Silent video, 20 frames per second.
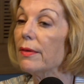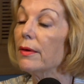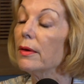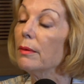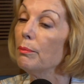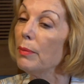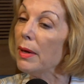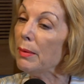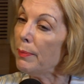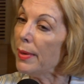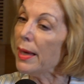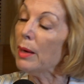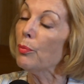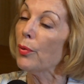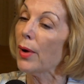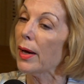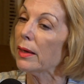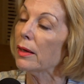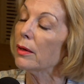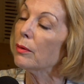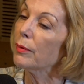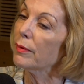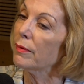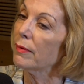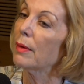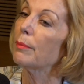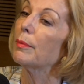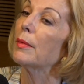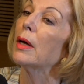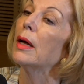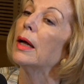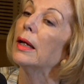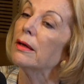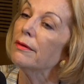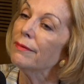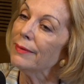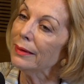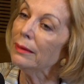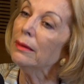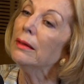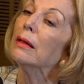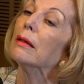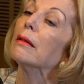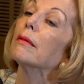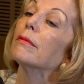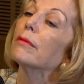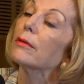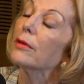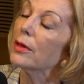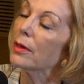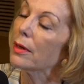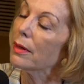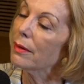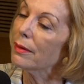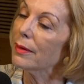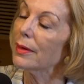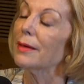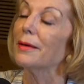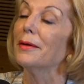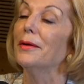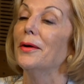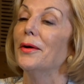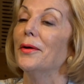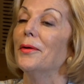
that being pregnant was some kind of illness, you know, that